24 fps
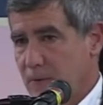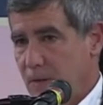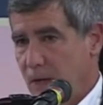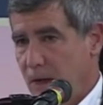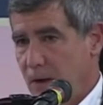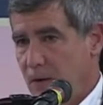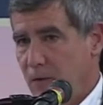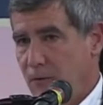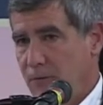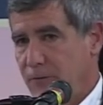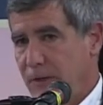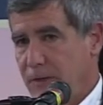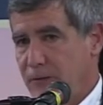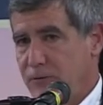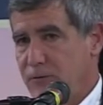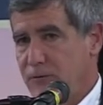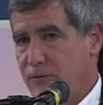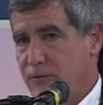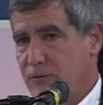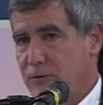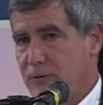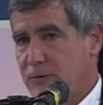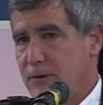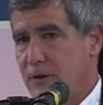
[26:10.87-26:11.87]
I don't know if
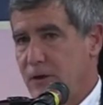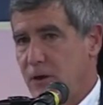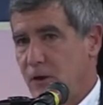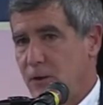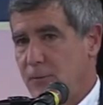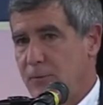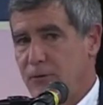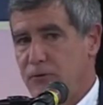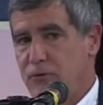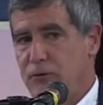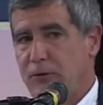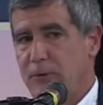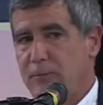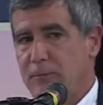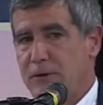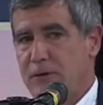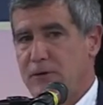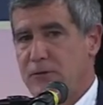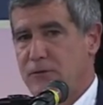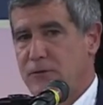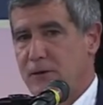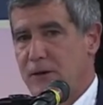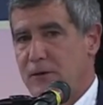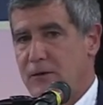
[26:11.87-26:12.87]
that's clear, but you can be
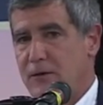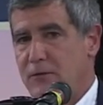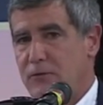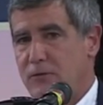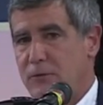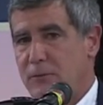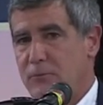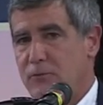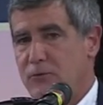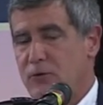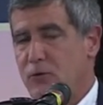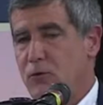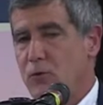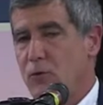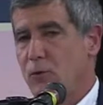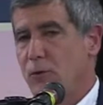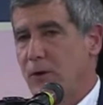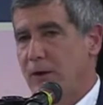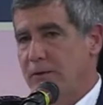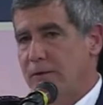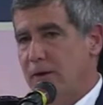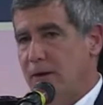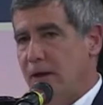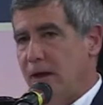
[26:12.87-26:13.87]
descended from two
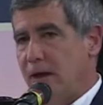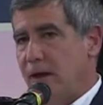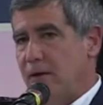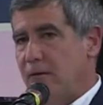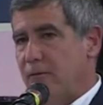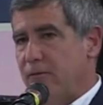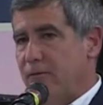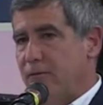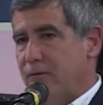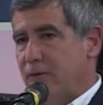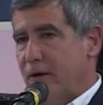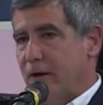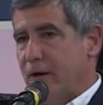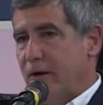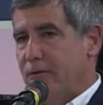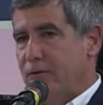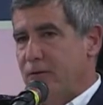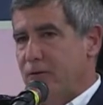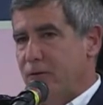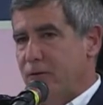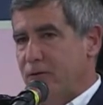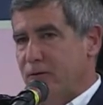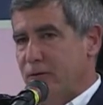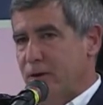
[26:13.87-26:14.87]
and then have
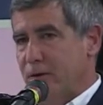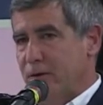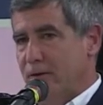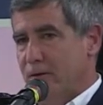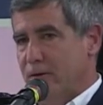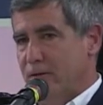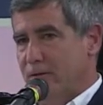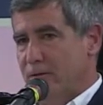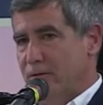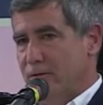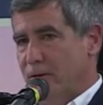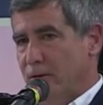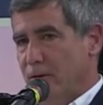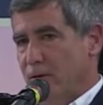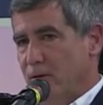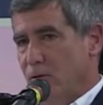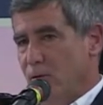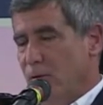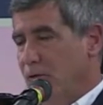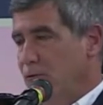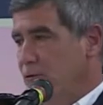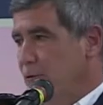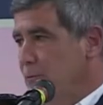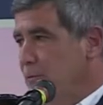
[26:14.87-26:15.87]
other descendants that
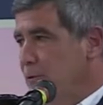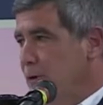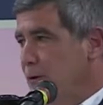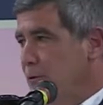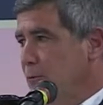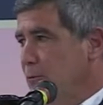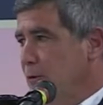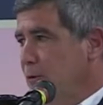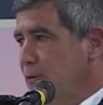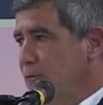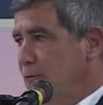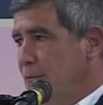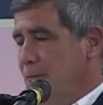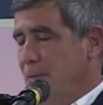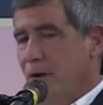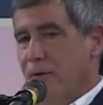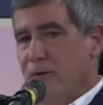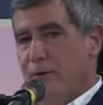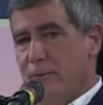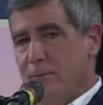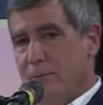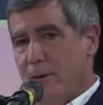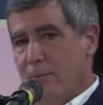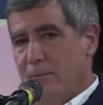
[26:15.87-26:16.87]
you interbreed with from
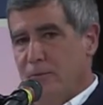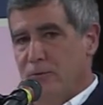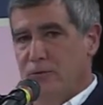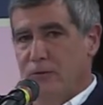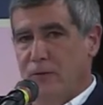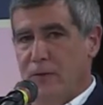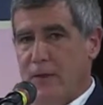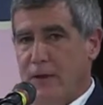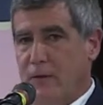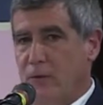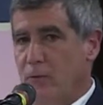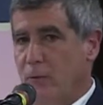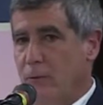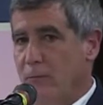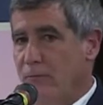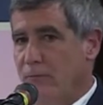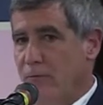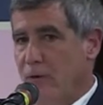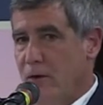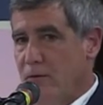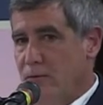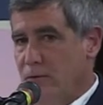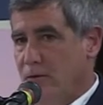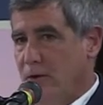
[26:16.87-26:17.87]
other members of that group
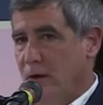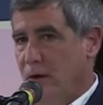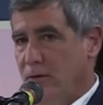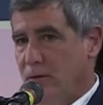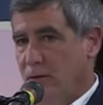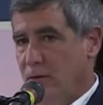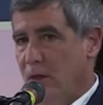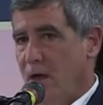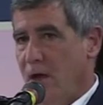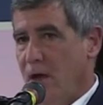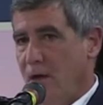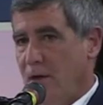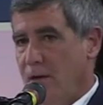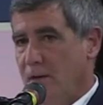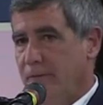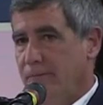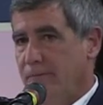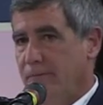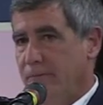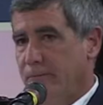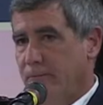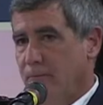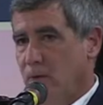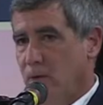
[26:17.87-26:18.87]
farther down the line.
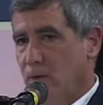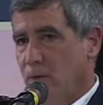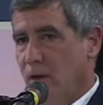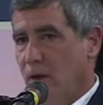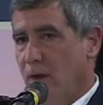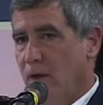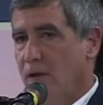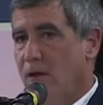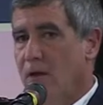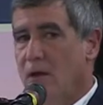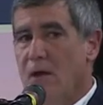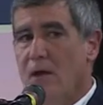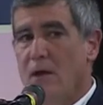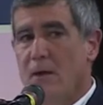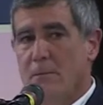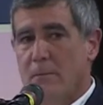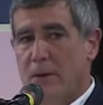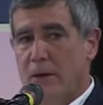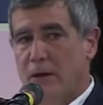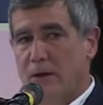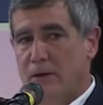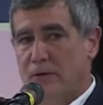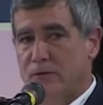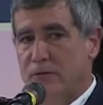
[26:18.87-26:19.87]
Okay?
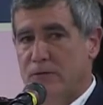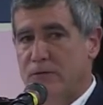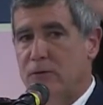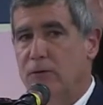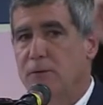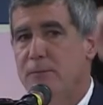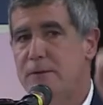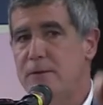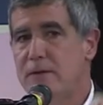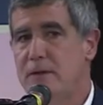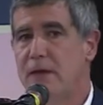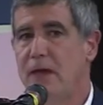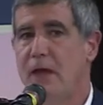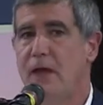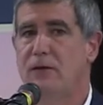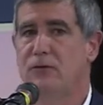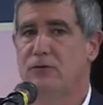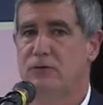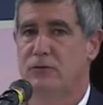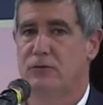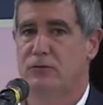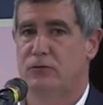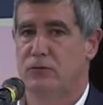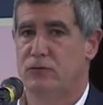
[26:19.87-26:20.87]
But it can still be the
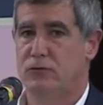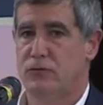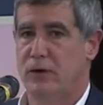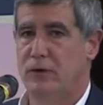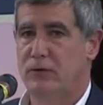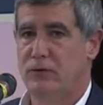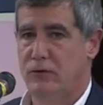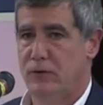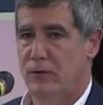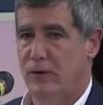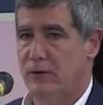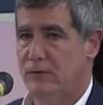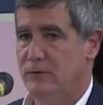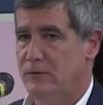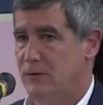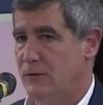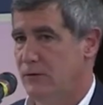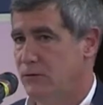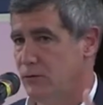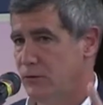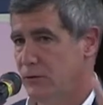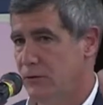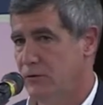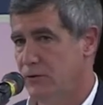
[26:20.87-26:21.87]
case that you trace your
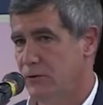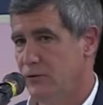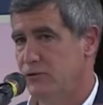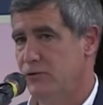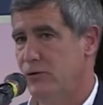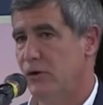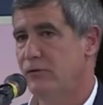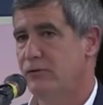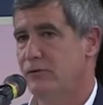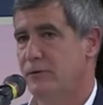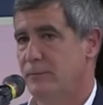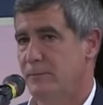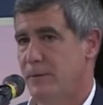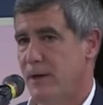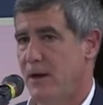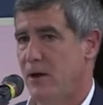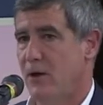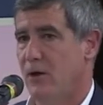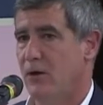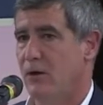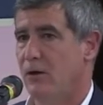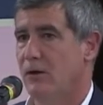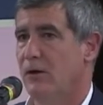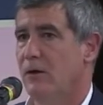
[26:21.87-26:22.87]
ancestry to just a
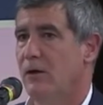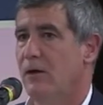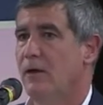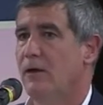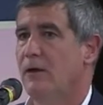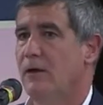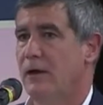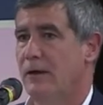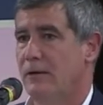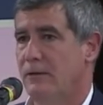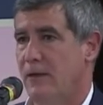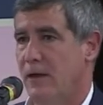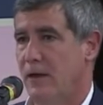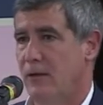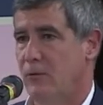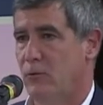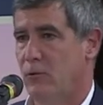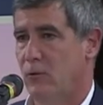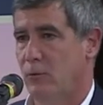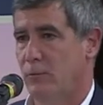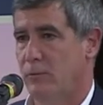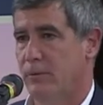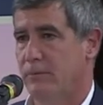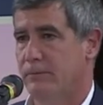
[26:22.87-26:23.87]
pair in that
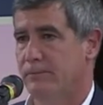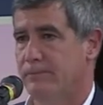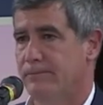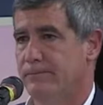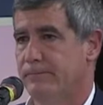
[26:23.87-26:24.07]
group.